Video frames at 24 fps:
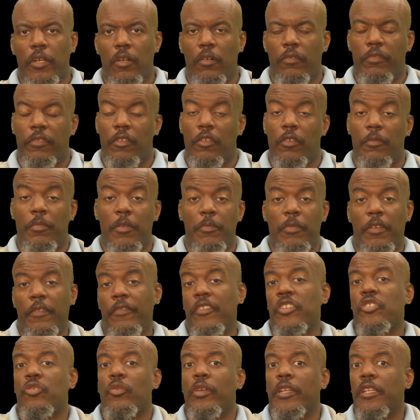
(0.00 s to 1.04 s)
Hopefully it'll be
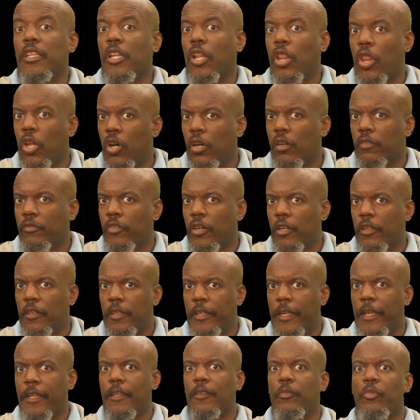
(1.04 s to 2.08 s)
beneficial in the long run,
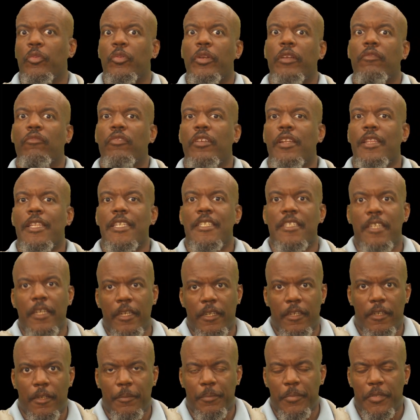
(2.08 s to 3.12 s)
and then we'll get rid of these
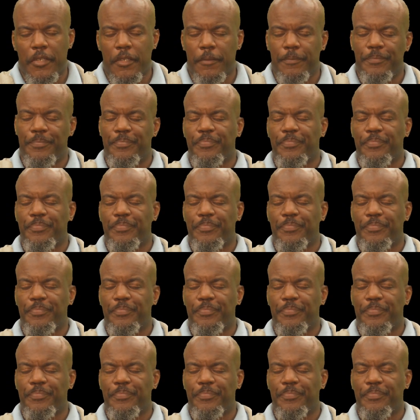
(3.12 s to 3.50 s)
hiccups.